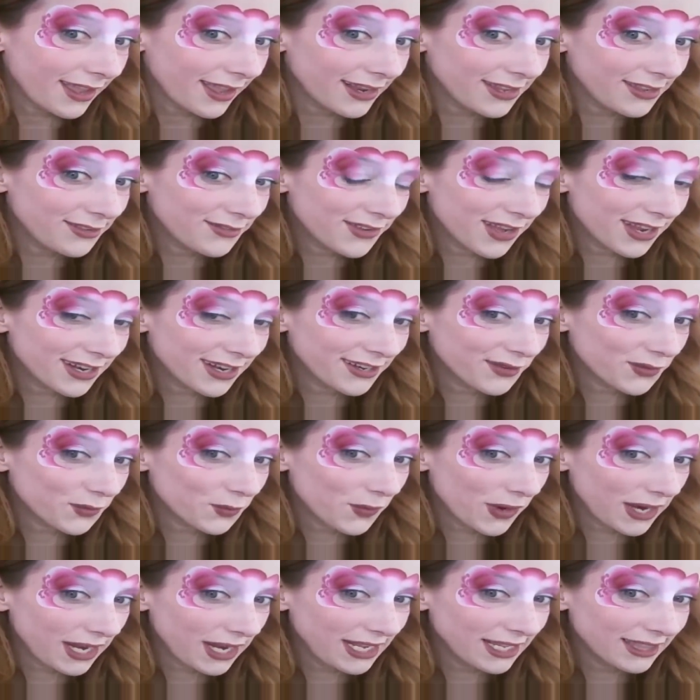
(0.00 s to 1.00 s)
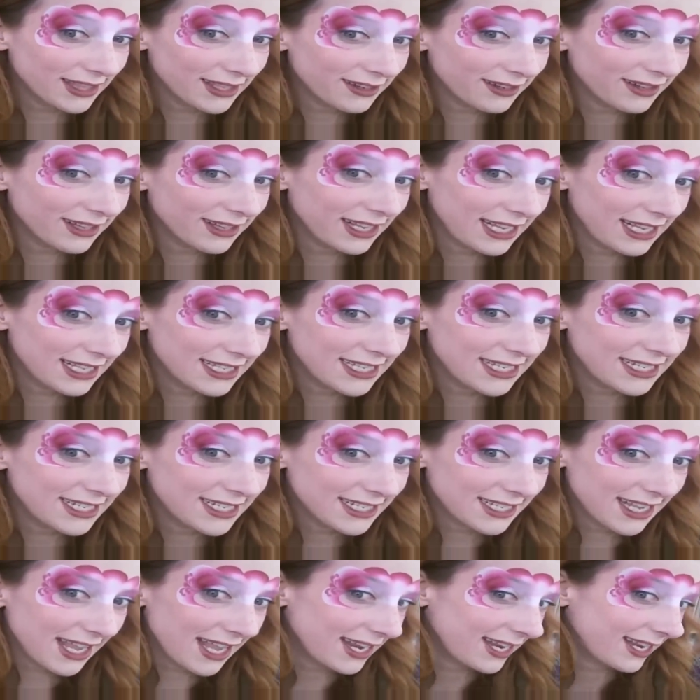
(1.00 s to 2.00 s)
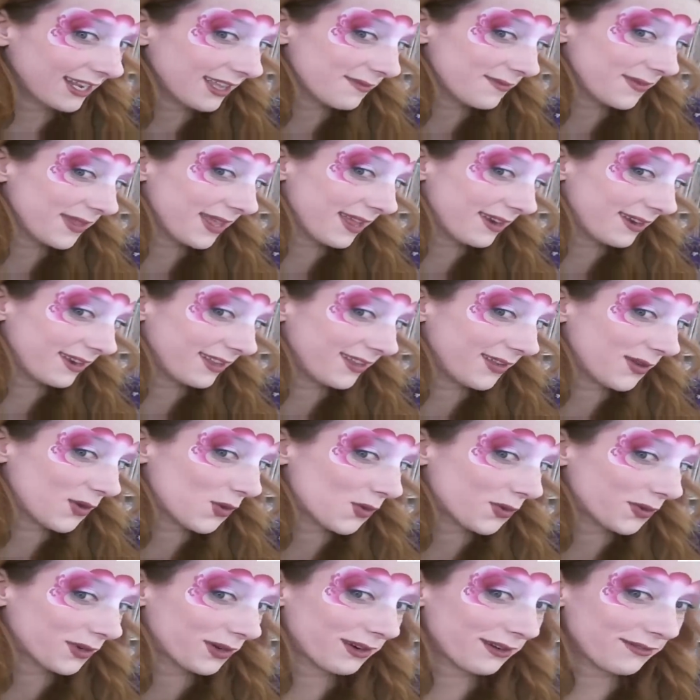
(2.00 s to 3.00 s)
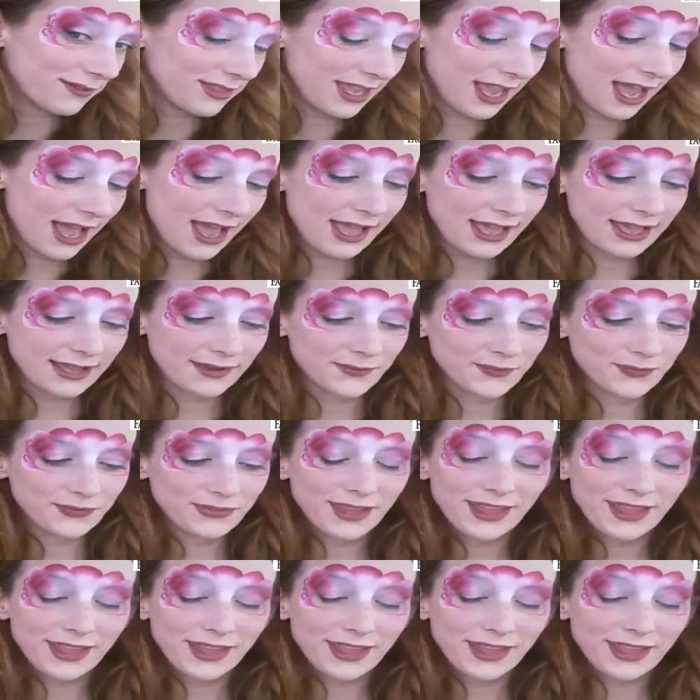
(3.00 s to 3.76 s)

and you've got a great little easy design coming out of the corner of the eye.